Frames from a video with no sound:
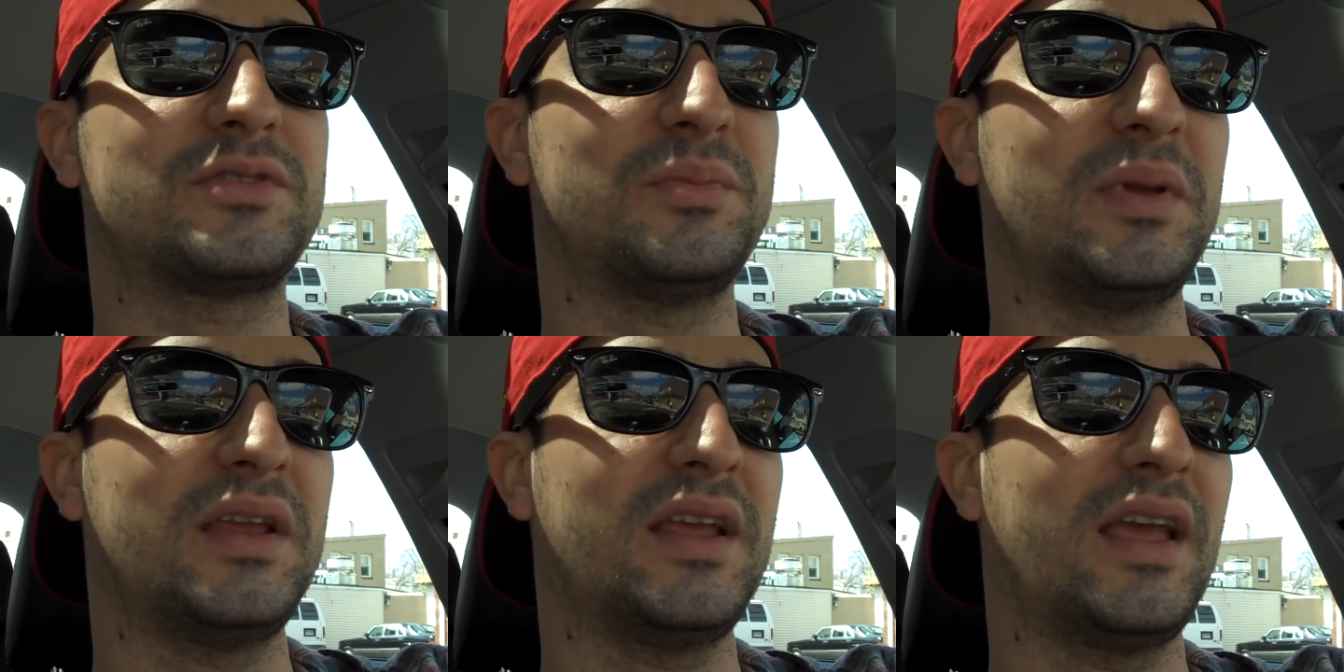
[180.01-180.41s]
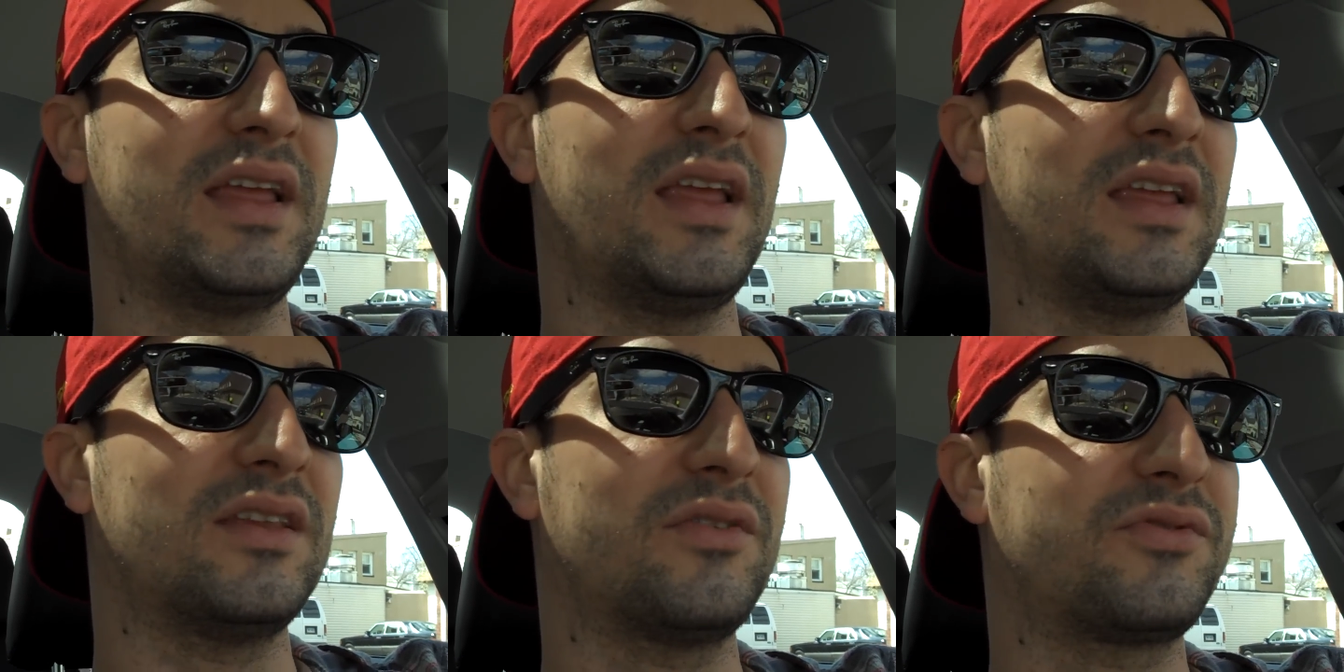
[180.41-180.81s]
to me
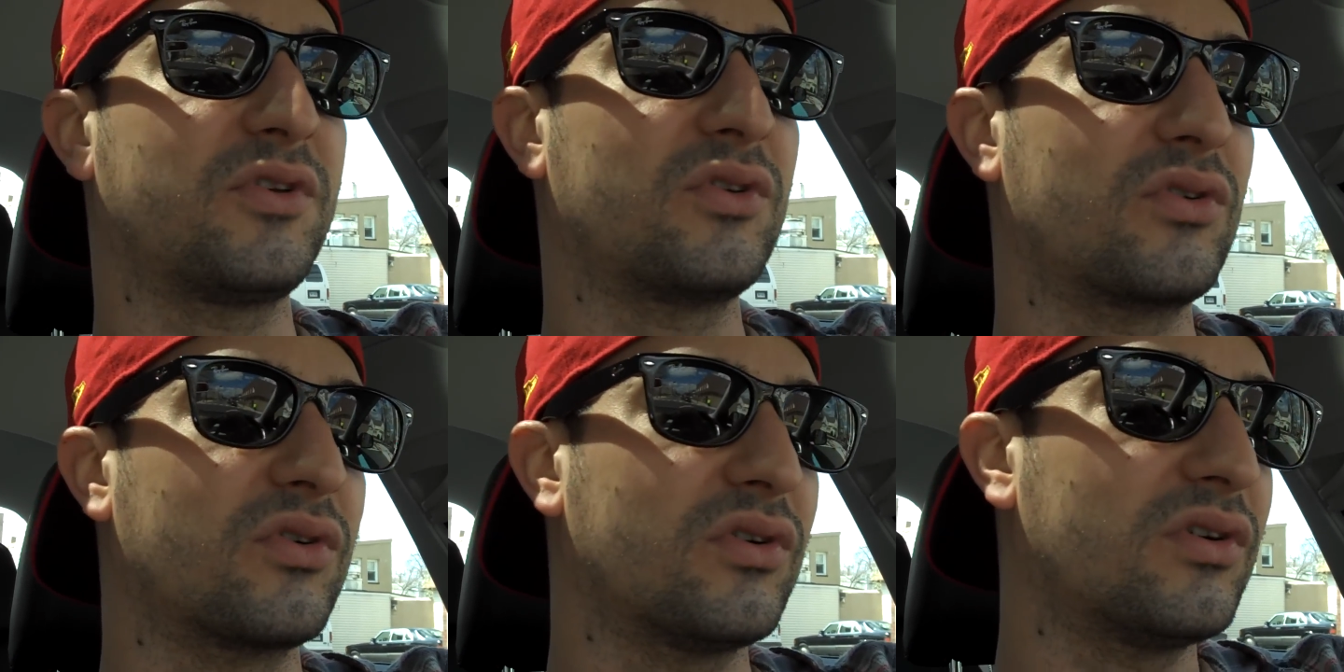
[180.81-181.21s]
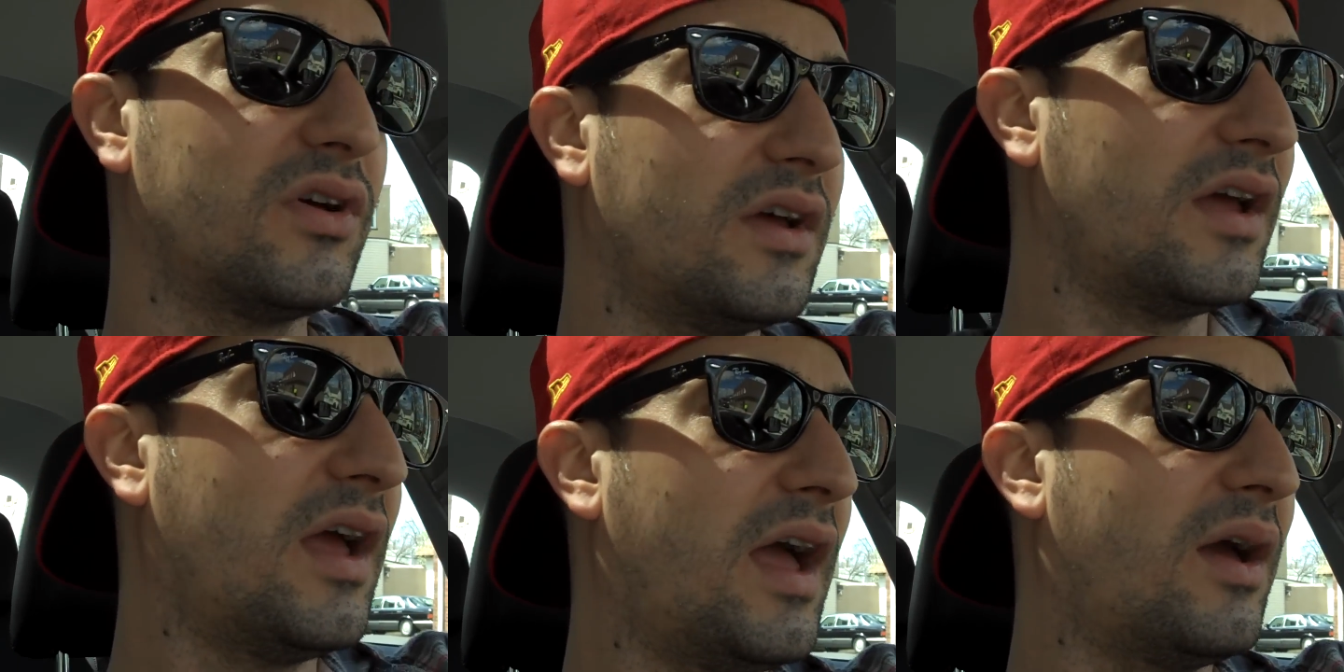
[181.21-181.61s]
in the funeral
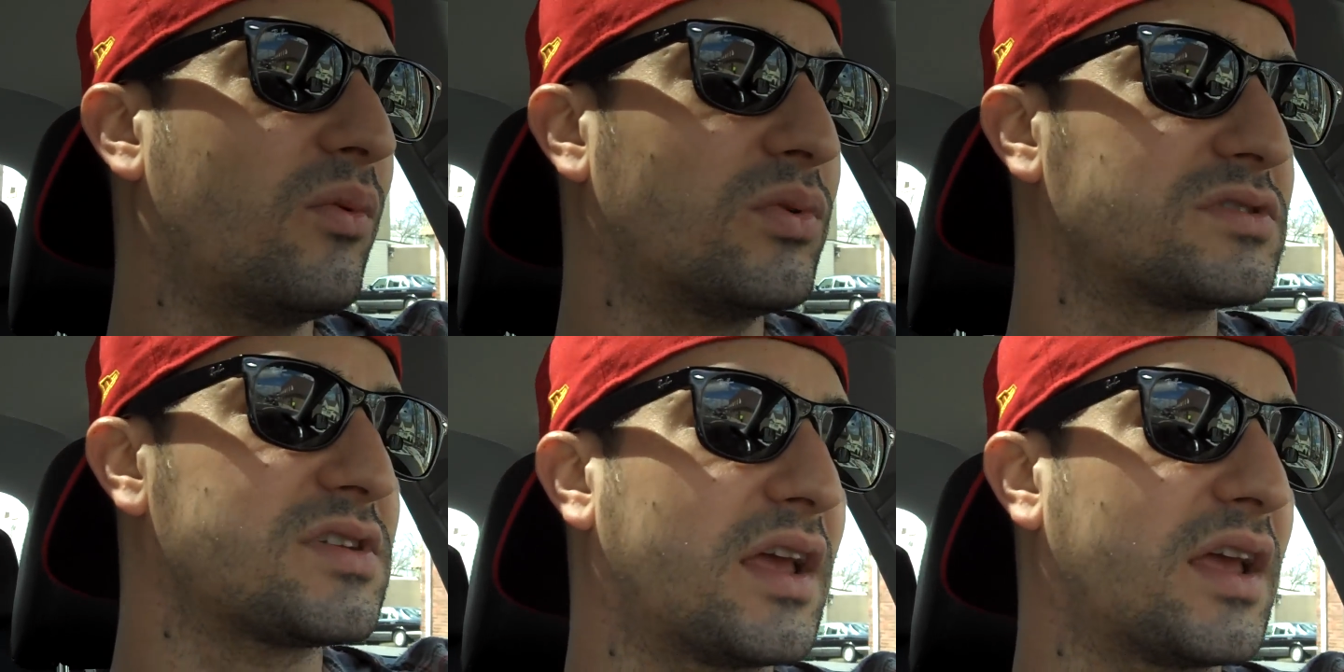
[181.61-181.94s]
and was